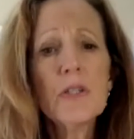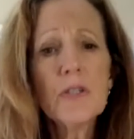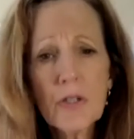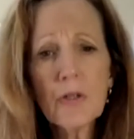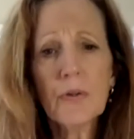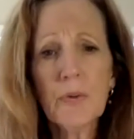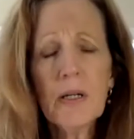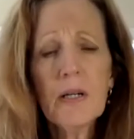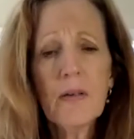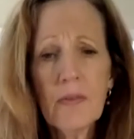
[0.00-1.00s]

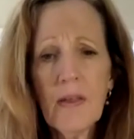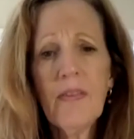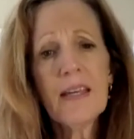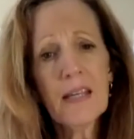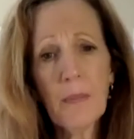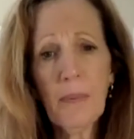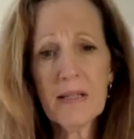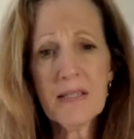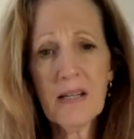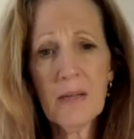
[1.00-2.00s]
to then they get up
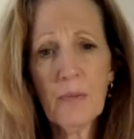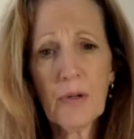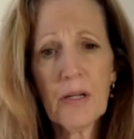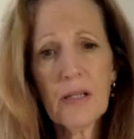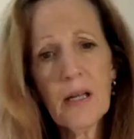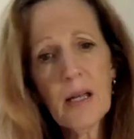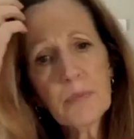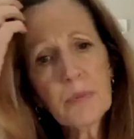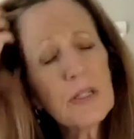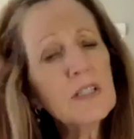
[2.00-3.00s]
on Sunday morning
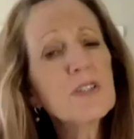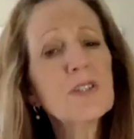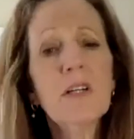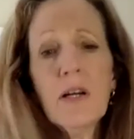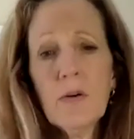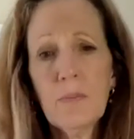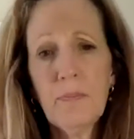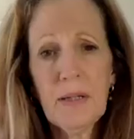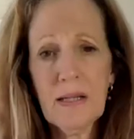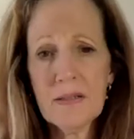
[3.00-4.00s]
and preach, you know,
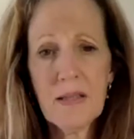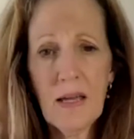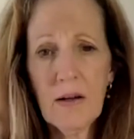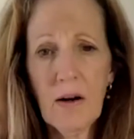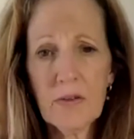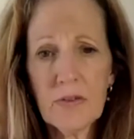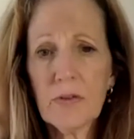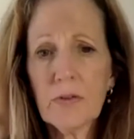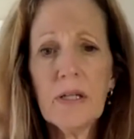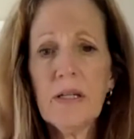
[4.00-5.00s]
because they are
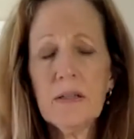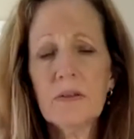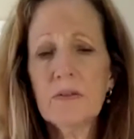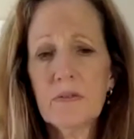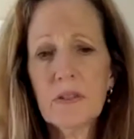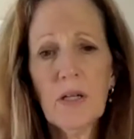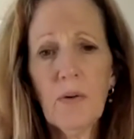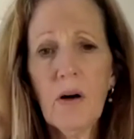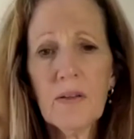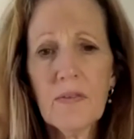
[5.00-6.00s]
degreed and, you know,
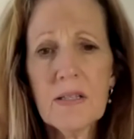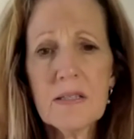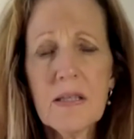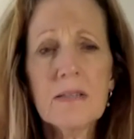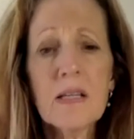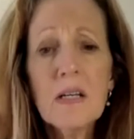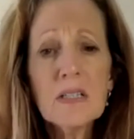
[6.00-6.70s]
all of these things.